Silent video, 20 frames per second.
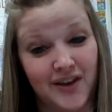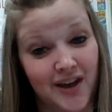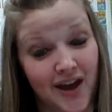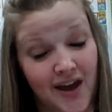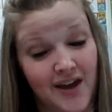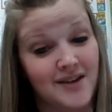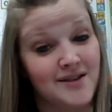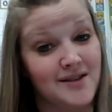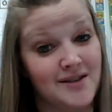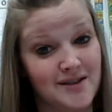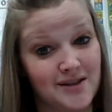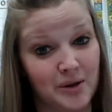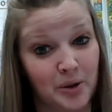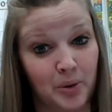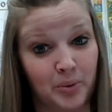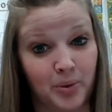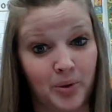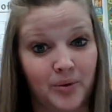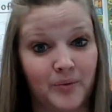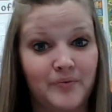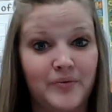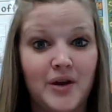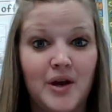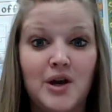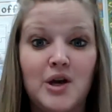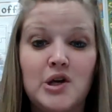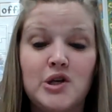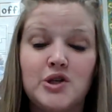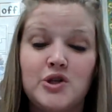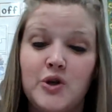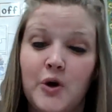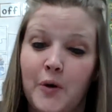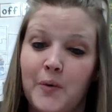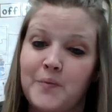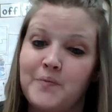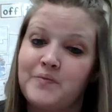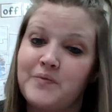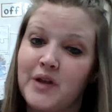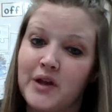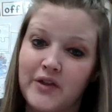the K is a syllable. So
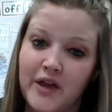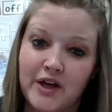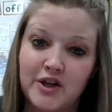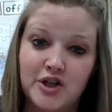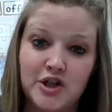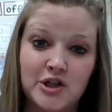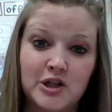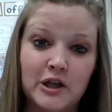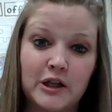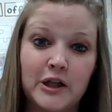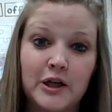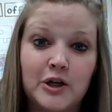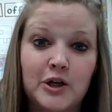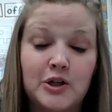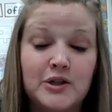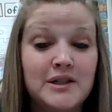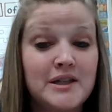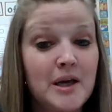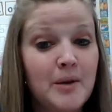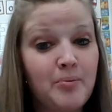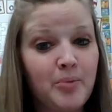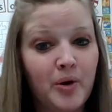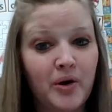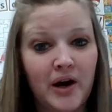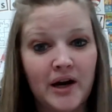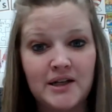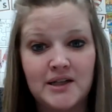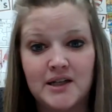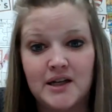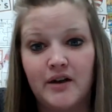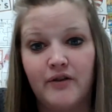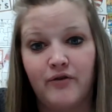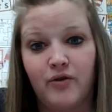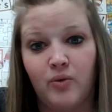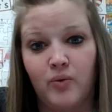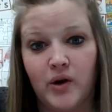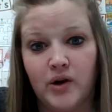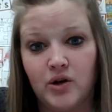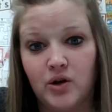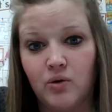that's just a little tip or idea
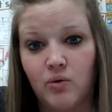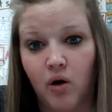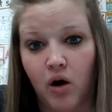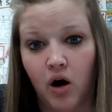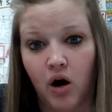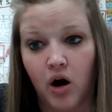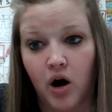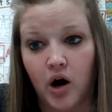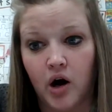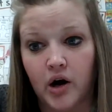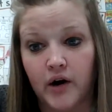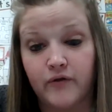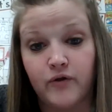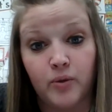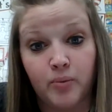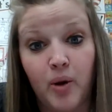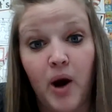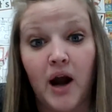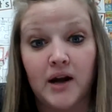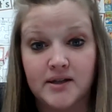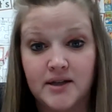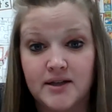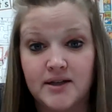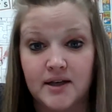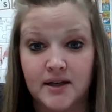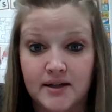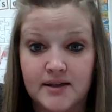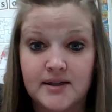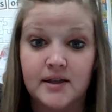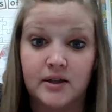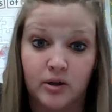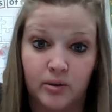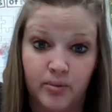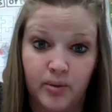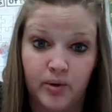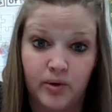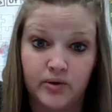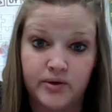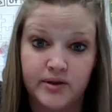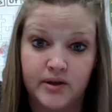for if you're practicing
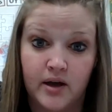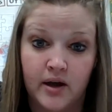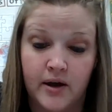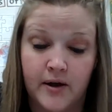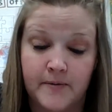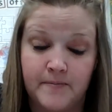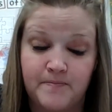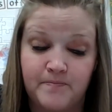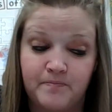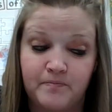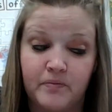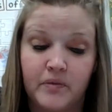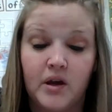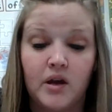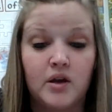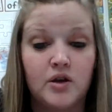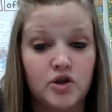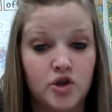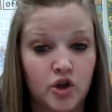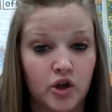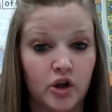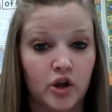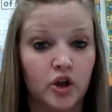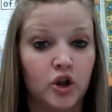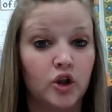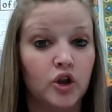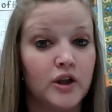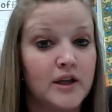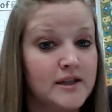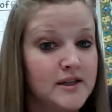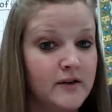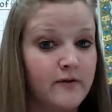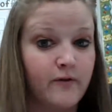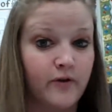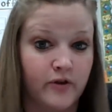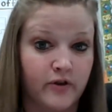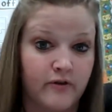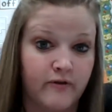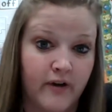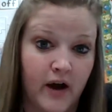syllables, to listen
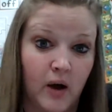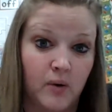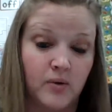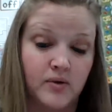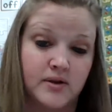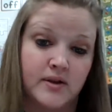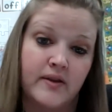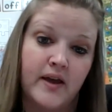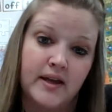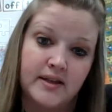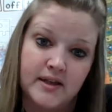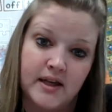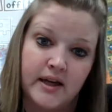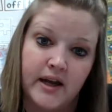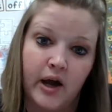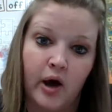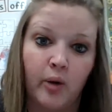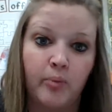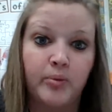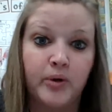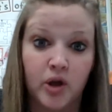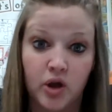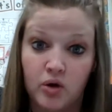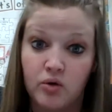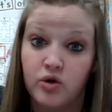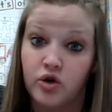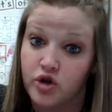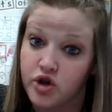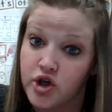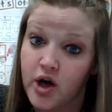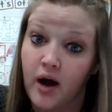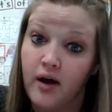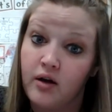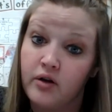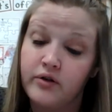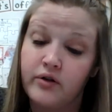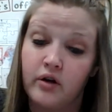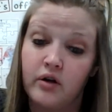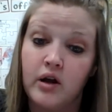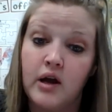for the vowels, and that's going to help cue your
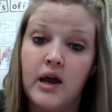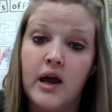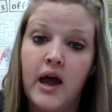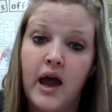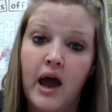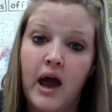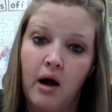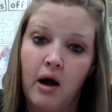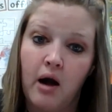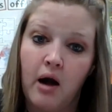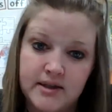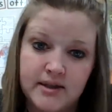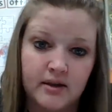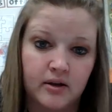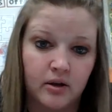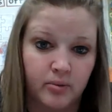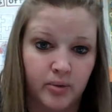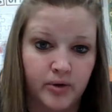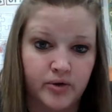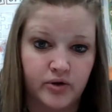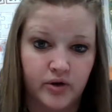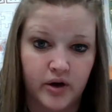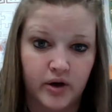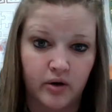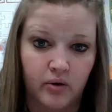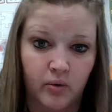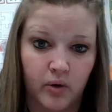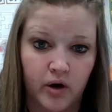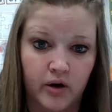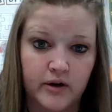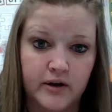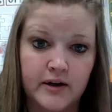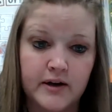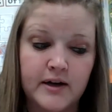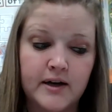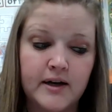child on how many syllables are in a word.